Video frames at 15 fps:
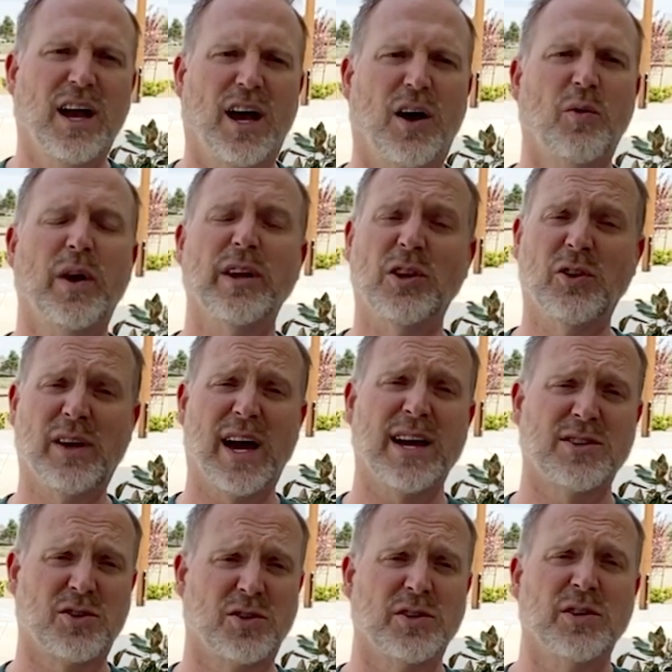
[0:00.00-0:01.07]
what you
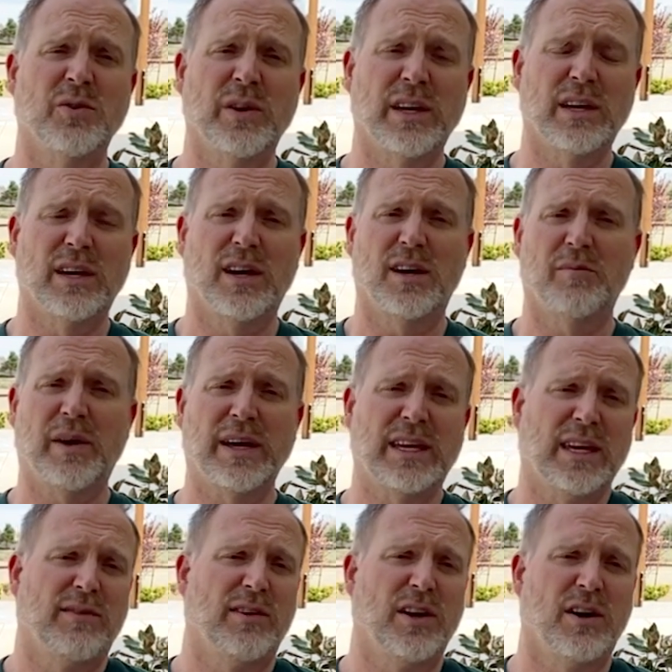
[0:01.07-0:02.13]
guys are doing by
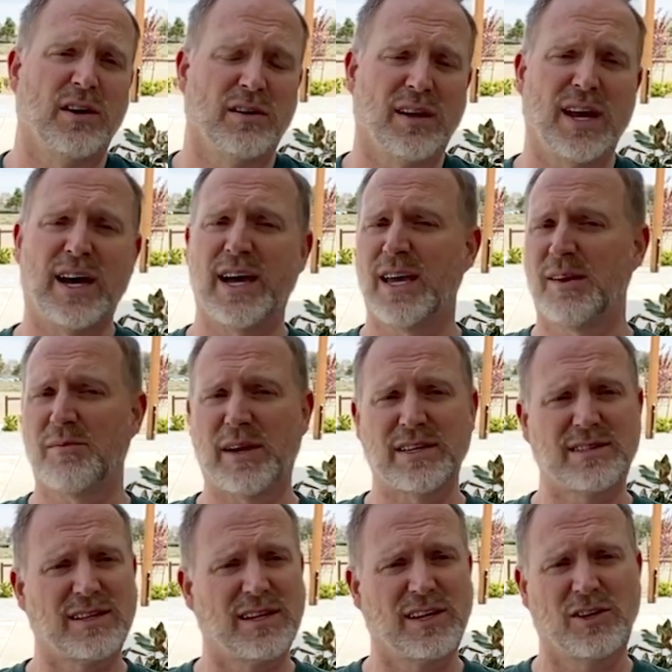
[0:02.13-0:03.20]
giving online, by
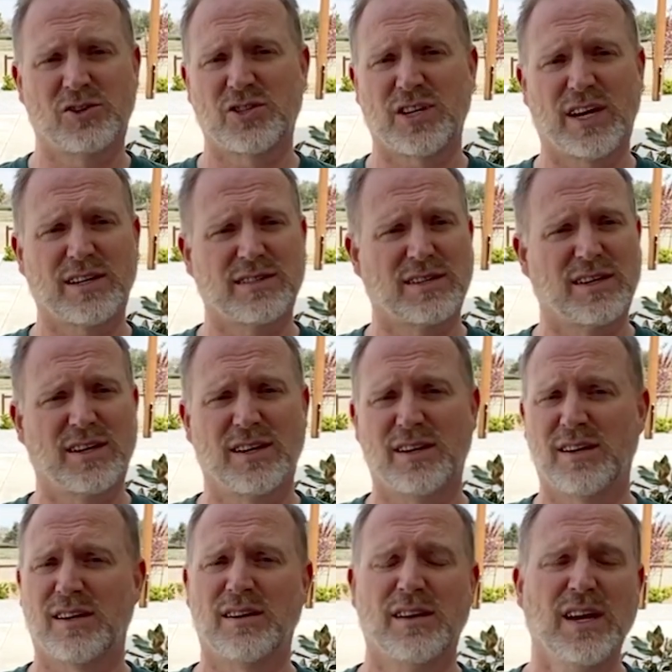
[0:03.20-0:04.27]
sending your checks in,